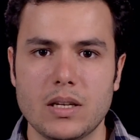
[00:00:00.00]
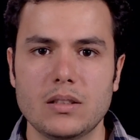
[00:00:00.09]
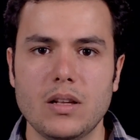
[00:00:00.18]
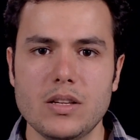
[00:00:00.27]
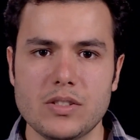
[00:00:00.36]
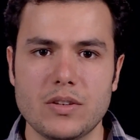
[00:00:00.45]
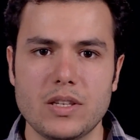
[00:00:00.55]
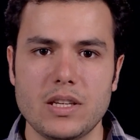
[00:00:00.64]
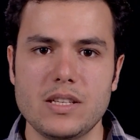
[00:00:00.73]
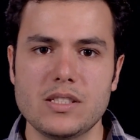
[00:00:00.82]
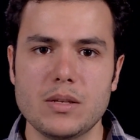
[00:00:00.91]

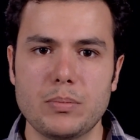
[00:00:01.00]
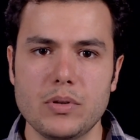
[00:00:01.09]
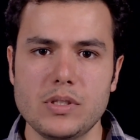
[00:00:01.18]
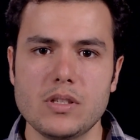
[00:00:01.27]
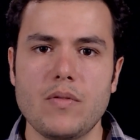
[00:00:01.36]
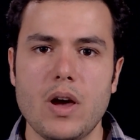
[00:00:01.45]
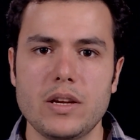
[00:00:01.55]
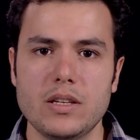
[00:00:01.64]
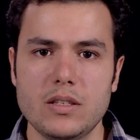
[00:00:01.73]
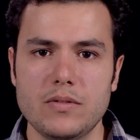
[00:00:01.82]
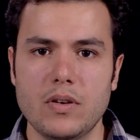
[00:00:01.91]
Clustering is the process of
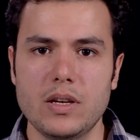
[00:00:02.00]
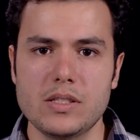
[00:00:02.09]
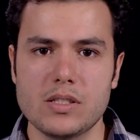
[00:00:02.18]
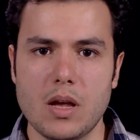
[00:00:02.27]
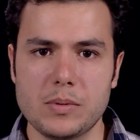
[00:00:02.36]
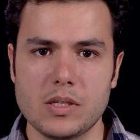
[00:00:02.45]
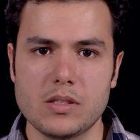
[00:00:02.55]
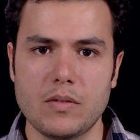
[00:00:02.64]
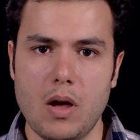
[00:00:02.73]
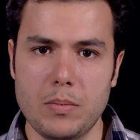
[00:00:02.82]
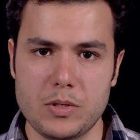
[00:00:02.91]
identifying subsets
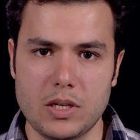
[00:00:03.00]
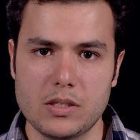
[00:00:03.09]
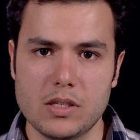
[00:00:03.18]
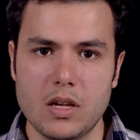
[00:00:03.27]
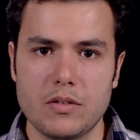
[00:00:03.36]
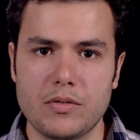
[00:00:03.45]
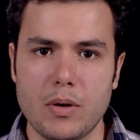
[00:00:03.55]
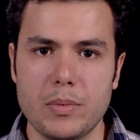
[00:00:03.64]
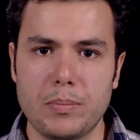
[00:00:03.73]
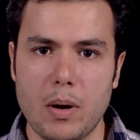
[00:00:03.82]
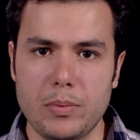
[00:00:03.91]
of objects
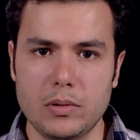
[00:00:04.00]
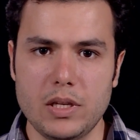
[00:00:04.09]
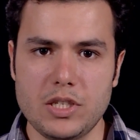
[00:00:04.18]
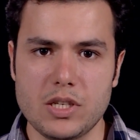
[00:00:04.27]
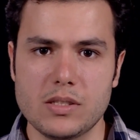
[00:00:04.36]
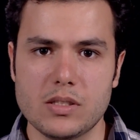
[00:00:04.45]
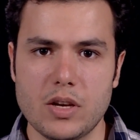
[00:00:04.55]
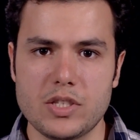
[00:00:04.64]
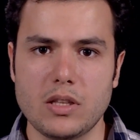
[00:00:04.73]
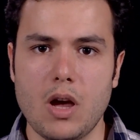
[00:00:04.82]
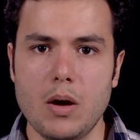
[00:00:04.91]
from a population
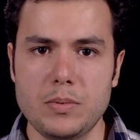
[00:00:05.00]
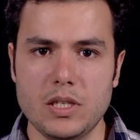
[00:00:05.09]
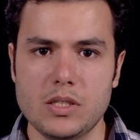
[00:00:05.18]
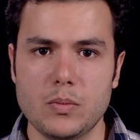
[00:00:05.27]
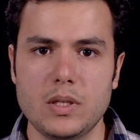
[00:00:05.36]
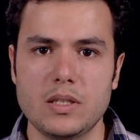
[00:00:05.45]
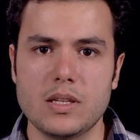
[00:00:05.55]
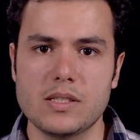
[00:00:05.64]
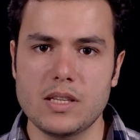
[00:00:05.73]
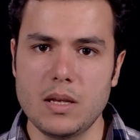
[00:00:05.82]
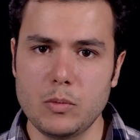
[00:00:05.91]
such that objects within the
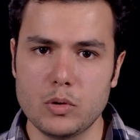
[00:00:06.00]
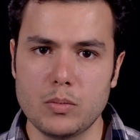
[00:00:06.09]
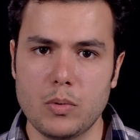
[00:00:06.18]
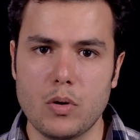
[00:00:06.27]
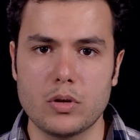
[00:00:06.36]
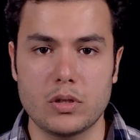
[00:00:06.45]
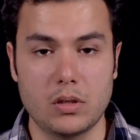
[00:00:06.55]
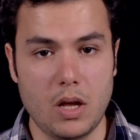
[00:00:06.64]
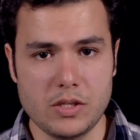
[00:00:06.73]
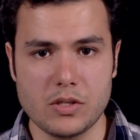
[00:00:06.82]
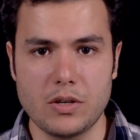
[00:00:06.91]
same group or
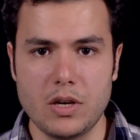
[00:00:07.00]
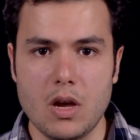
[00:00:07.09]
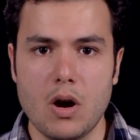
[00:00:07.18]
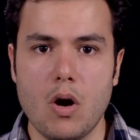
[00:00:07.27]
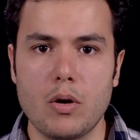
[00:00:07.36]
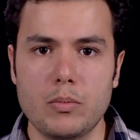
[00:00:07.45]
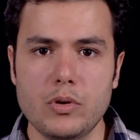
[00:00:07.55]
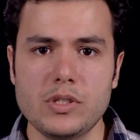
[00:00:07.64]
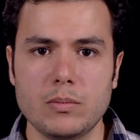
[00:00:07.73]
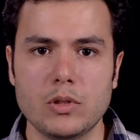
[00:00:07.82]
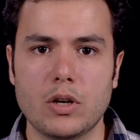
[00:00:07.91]
cluster are more
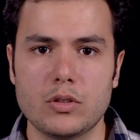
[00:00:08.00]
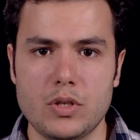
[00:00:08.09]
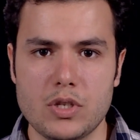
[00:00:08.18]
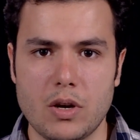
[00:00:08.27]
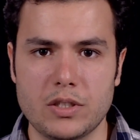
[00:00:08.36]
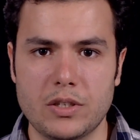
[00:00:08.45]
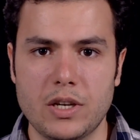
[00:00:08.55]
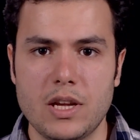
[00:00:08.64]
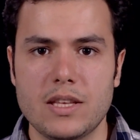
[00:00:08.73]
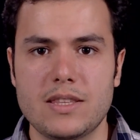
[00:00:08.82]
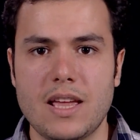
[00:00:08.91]
similar to each other
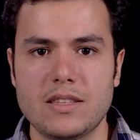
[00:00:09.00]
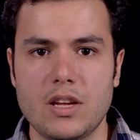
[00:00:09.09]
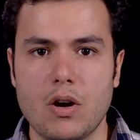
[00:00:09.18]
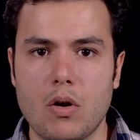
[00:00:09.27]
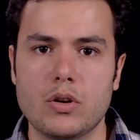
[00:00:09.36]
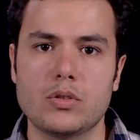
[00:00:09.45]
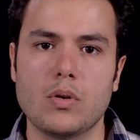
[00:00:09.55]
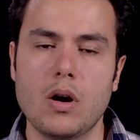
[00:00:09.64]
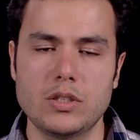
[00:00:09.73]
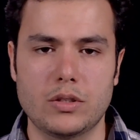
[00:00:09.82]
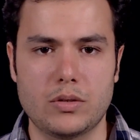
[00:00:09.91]
than they are to
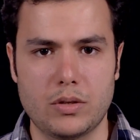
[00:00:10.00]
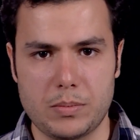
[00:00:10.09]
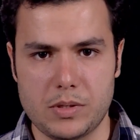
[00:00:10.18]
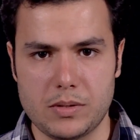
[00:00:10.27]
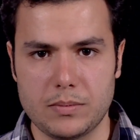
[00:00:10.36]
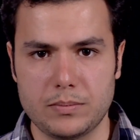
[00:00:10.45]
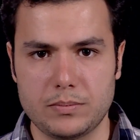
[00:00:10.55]
other groups.